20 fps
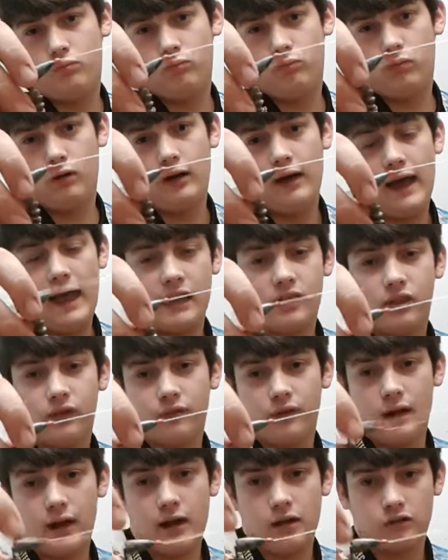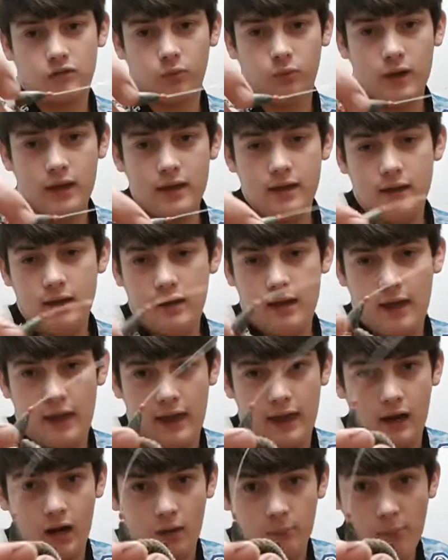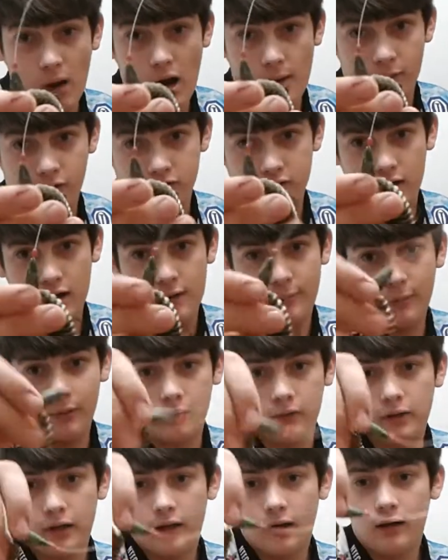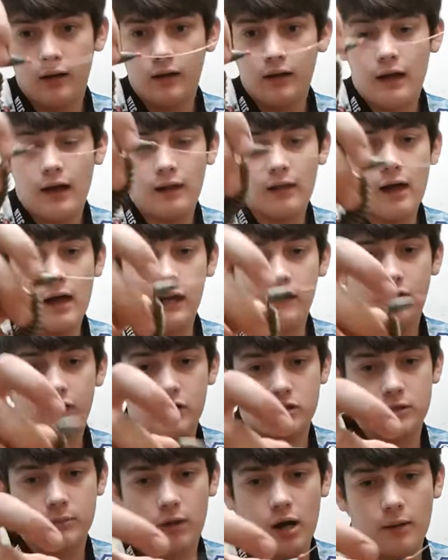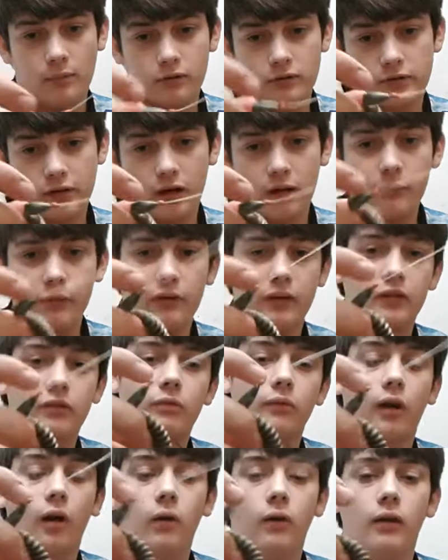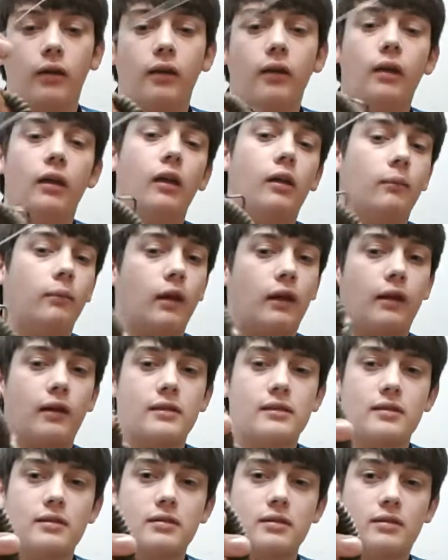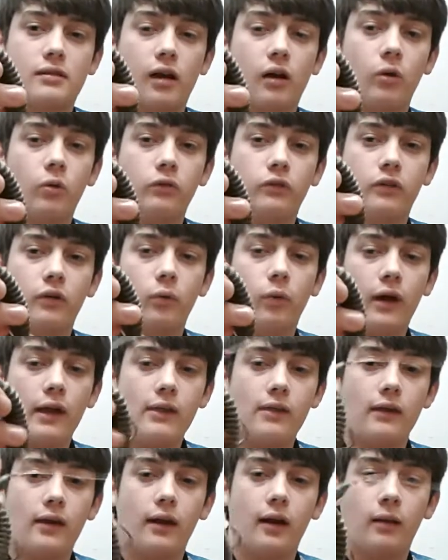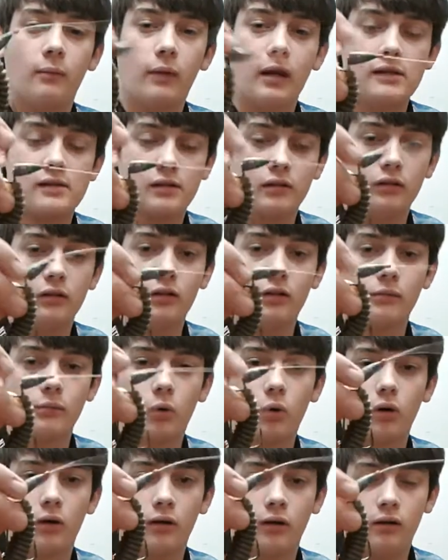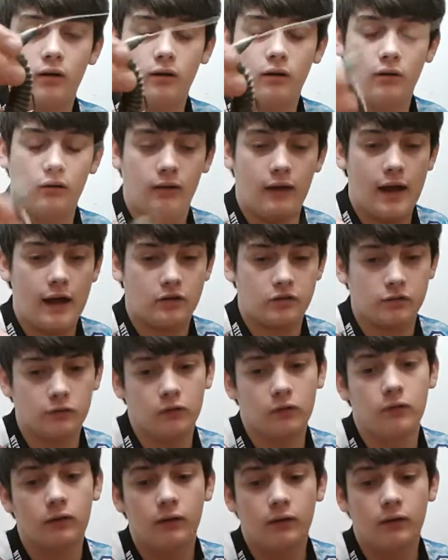an 1/8 of an ounce weight and a bobber stop on there. I like to fish the bobber stop with this rodent because it just holds the weight there and it makes it look more natural.